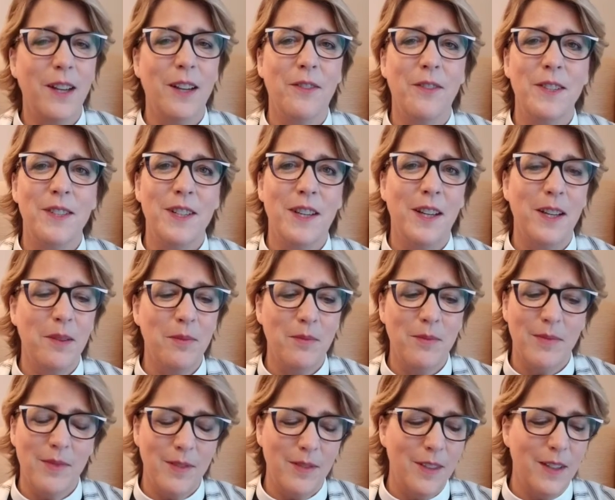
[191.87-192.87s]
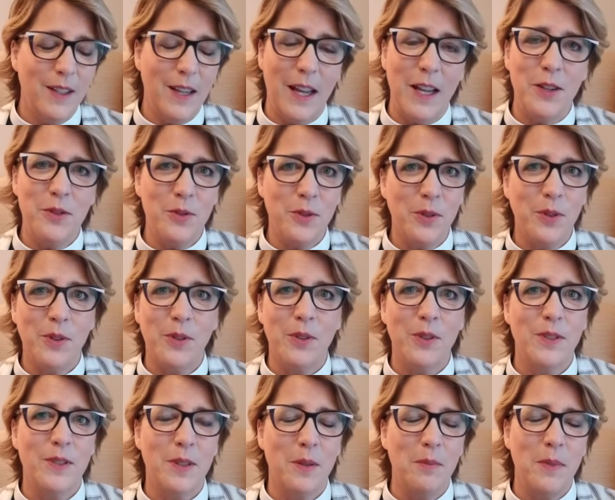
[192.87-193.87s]
Every time an angel
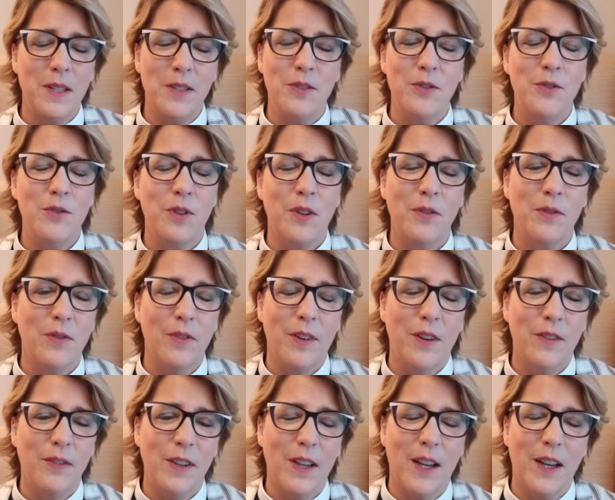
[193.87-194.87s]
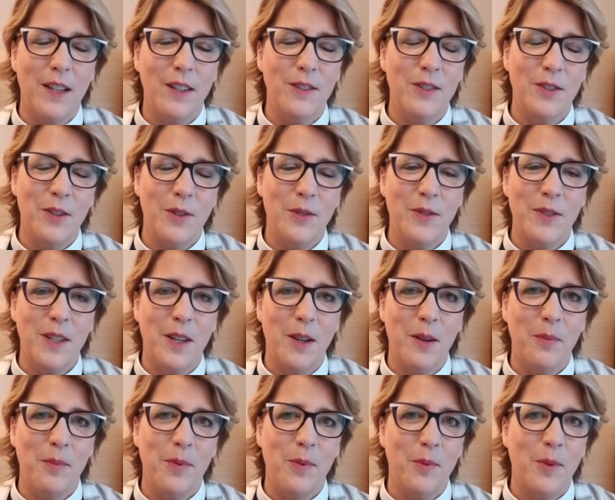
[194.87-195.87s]
or some messenger of God shows
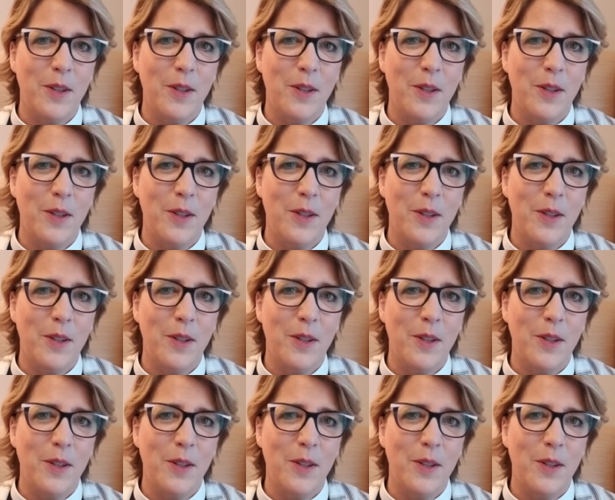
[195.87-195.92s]
up,